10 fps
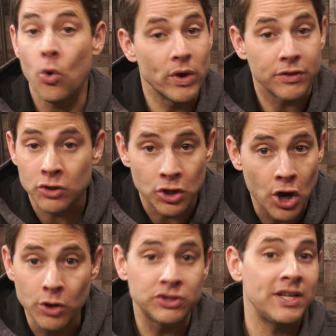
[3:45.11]
with
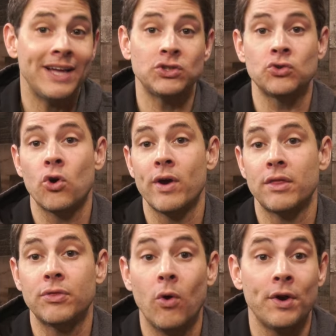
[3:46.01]
no statutory
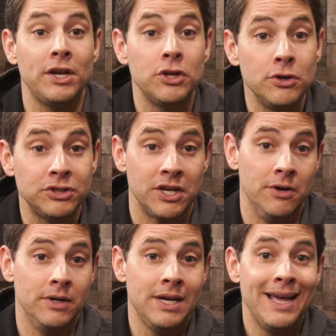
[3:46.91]
authority to do so,